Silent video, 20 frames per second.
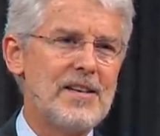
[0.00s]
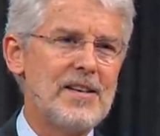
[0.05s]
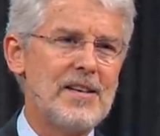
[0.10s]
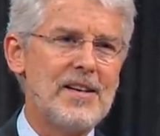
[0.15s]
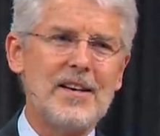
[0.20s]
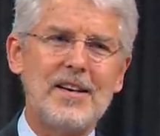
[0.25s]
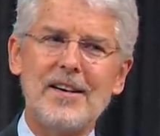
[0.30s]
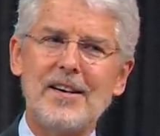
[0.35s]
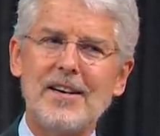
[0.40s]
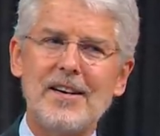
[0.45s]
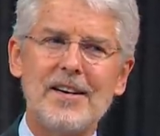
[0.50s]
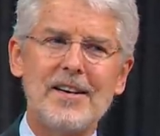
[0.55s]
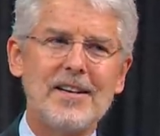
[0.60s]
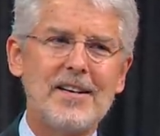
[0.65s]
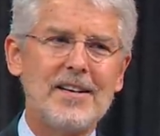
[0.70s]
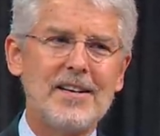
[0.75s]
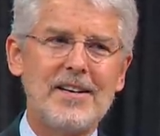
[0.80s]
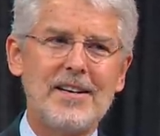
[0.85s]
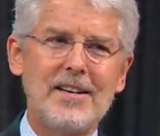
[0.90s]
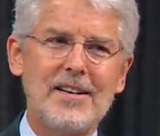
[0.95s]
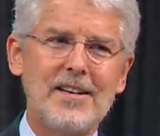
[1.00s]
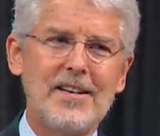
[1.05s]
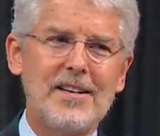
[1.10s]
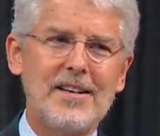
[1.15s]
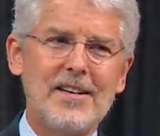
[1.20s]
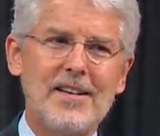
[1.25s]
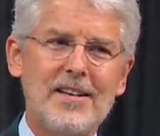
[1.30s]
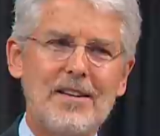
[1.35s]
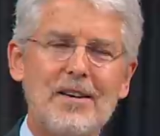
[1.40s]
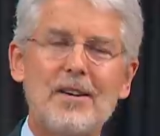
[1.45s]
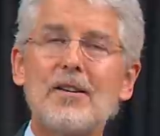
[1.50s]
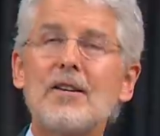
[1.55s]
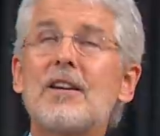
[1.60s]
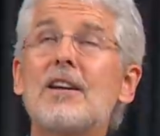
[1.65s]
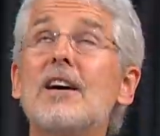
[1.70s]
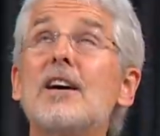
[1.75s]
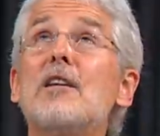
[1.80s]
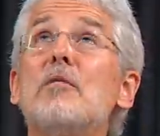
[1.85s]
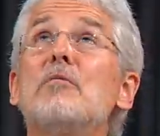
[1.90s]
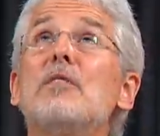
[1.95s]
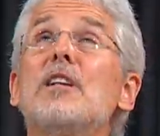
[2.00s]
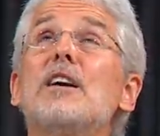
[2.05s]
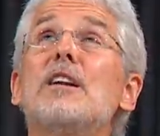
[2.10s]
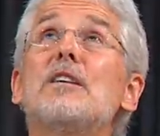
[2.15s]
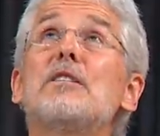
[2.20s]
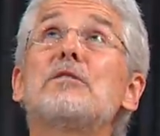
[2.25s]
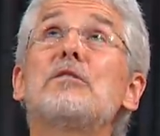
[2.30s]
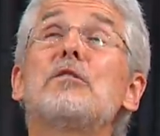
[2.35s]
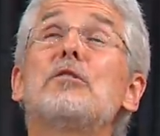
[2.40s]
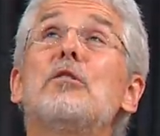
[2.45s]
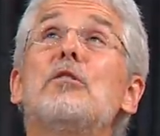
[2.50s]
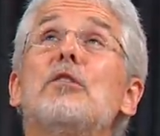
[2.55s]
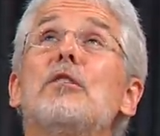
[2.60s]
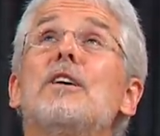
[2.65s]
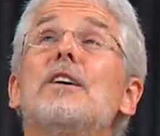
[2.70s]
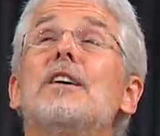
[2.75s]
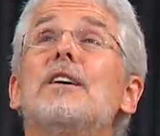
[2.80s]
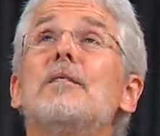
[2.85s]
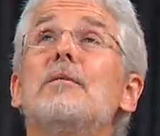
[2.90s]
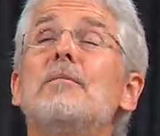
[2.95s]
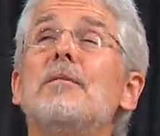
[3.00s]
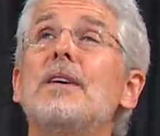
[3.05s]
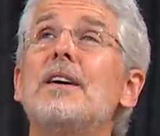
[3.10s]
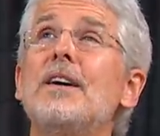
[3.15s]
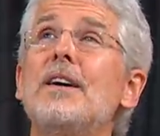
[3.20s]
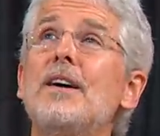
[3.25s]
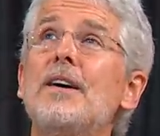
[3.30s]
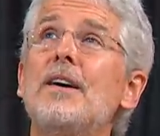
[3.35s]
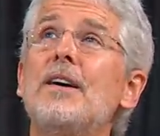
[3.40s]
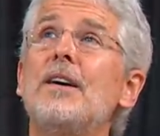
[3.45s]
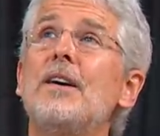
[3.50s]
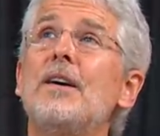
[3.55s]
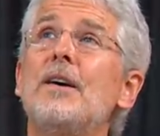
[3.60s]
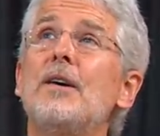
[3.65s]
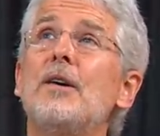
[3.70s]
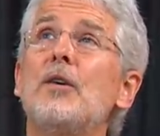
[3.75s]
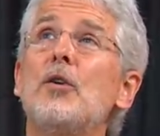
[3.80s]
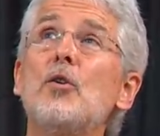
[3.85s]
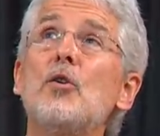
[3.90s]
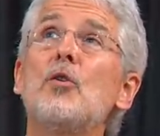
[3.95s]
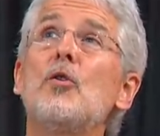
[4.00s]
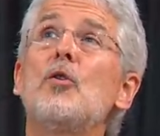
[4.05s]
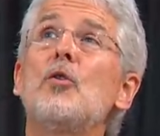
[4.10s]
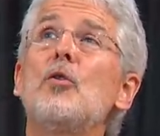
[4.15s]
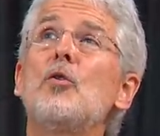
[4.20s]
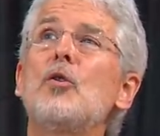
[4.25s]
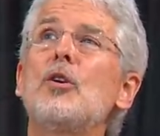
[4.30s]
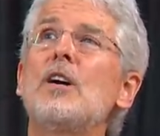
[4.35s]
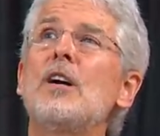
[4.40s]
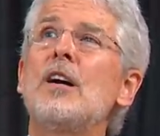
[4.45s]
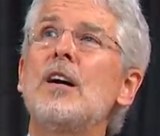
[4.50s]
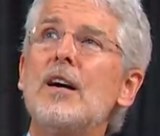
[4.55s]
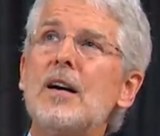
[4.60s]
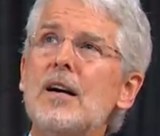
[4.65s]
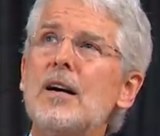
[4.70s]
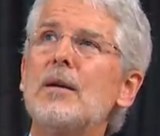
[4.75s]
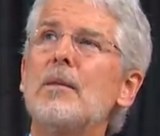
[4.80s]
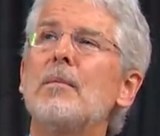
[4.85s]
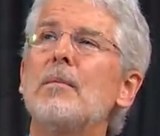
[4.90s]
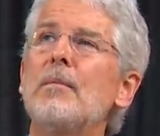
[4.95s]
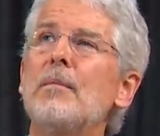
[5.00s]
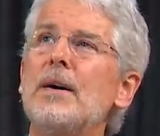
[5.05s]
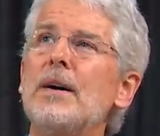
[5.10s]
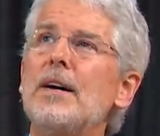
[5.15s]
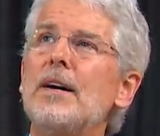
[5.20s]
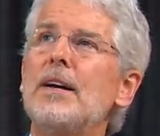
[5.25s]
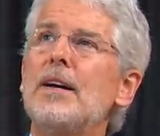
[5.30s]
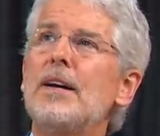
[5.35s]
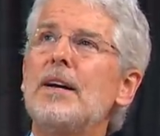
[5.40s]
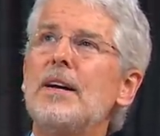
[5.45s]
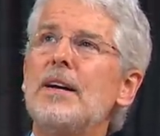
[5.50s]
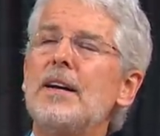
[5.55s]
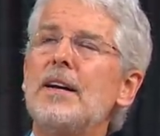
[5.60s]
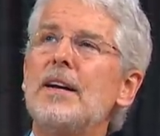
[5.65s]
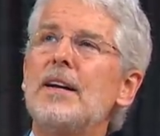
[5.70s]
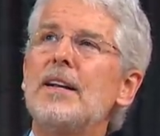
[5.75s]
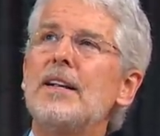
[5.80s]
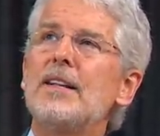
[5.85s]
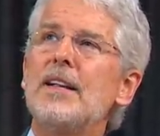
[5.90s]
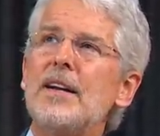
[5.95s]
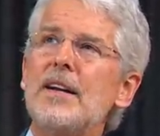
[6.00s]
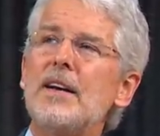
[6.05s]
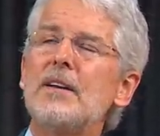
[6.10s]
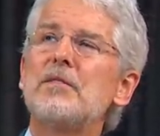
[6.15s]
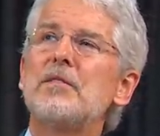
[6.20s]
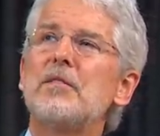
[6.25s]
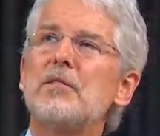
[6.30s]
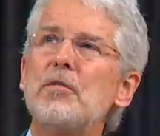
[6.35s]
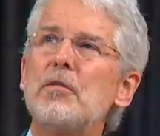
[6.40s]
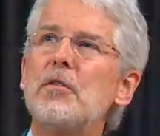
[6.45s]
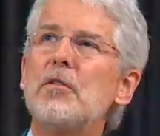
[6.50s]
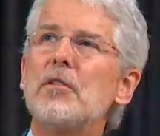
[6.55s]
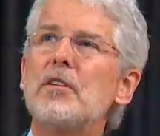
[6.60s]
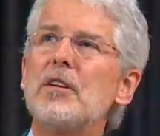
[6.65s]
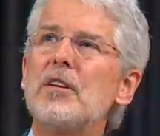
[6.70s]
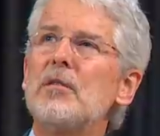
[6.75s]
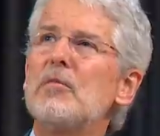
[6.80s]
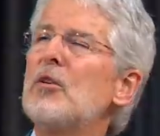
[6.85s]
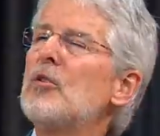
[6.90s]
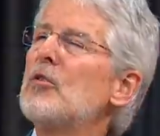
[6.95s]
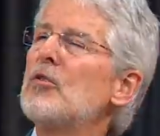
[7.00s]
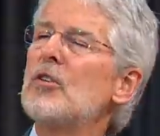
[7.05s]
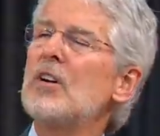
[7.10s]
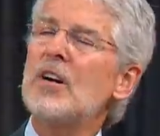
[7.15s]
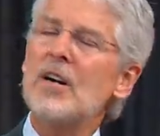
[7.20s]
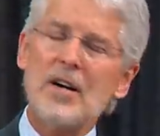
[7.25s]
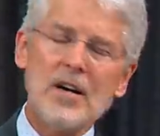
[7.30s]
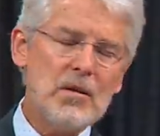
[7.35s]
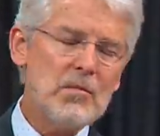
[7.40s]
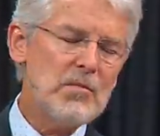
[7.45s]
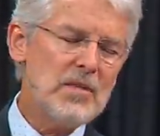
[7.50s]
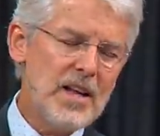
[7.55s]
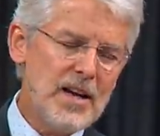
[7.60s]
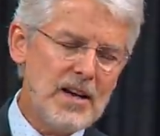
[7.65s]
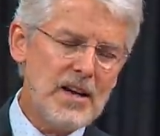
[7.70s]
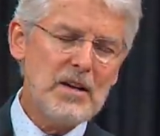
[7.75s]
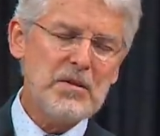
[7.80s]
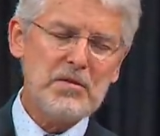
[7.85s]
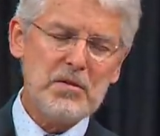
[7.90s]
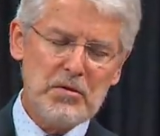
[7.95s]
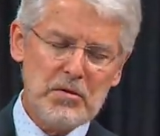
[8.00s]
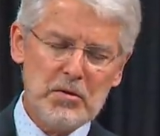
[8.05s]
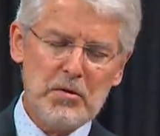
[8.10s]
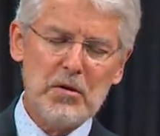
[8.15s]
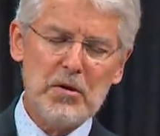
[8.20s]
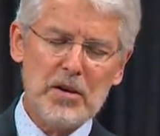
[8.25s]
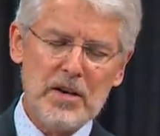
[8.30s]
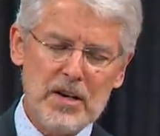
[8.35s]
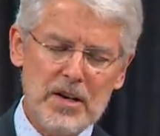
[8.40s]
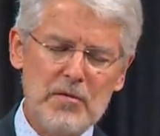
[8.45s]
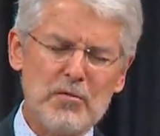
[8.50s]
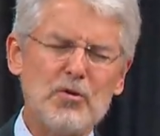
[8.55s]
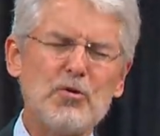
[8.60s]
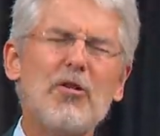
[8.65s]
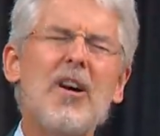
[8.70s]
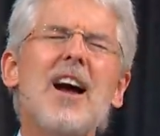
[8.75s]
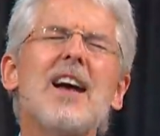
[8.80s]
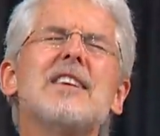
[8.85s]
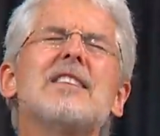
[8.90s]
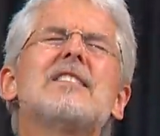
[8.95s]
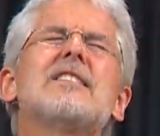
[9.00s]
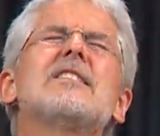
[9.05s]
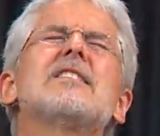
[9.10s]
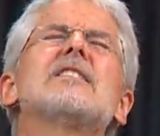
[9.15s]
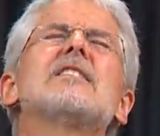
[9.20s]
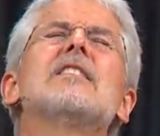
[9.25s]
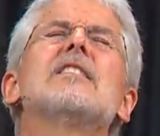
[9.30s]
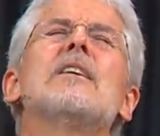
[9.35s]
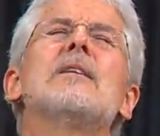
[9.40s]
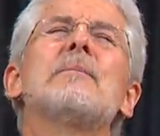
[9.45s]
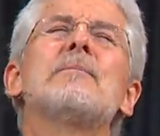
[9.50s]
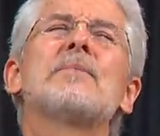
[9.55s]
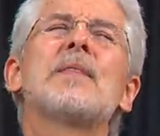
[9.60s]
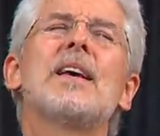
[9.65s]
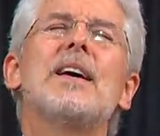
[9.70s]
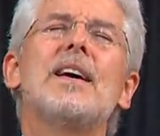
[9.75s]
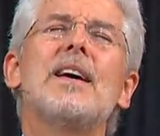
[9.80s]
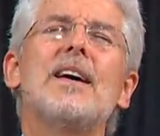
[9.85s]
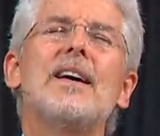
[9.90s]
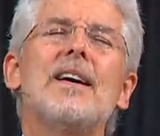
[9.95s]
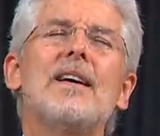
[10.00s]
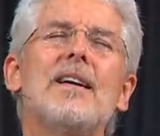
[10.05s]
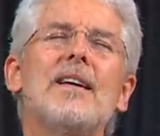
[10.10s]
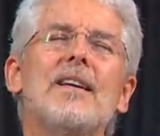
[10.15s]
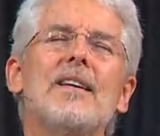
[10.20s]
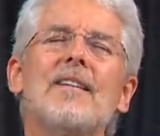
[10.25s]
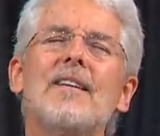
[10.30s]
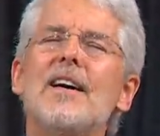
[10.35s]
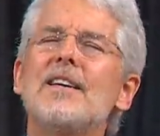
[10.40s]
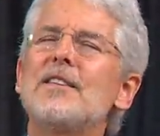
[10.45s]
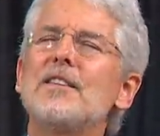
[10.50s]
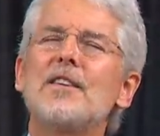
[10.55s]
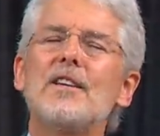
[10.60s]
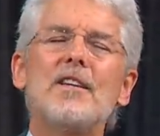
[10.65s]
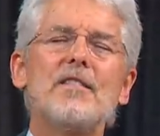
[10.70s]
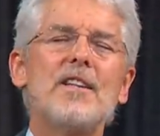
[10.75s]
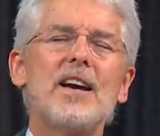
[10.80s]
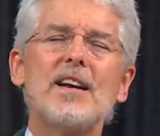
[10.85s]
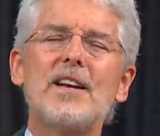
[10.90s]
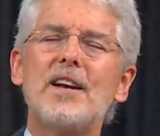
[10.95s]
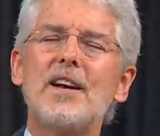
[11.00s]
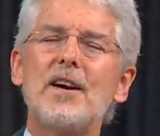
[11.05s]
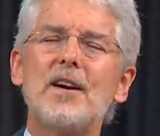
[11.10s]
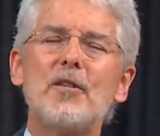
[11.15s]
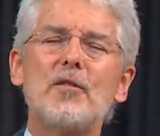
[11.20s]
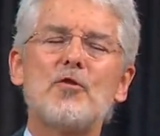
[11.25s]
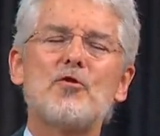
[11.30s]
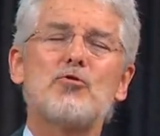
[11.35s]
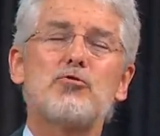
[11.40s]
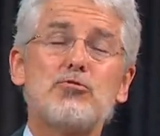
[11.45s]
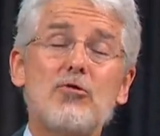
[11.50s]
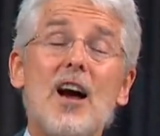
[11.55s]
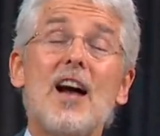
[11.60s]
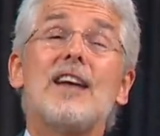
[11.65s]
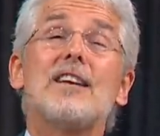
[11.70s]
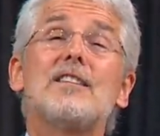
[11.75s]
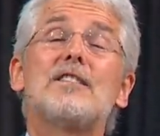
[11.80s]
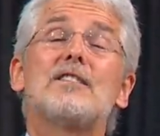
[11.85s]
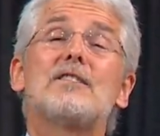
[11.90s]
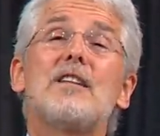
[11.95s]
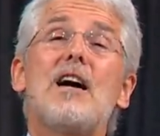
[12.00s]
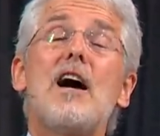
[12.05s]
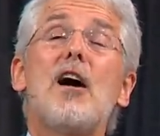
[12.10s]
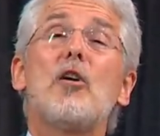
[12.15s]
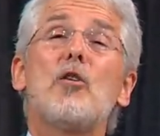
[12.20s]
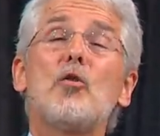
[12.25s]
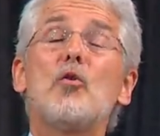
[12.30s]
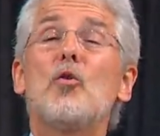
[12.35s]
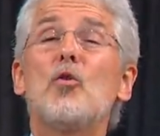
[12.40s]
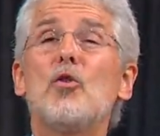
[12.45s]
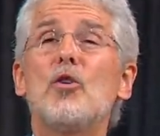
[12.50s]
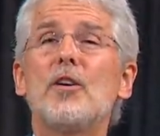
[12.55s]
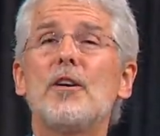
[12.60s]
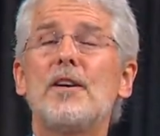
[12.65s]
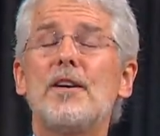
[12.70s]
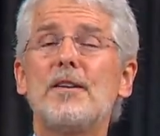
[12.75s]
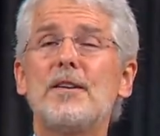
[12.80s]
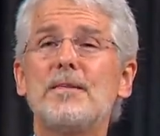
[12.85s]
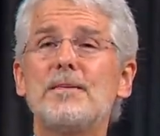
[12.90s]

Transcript: Yeah. Oh, come, let us adore him. Oh, come, let us adore him. Oh, come, let us adore him. Christ, Oh, I just love that carol, Christ our Lord.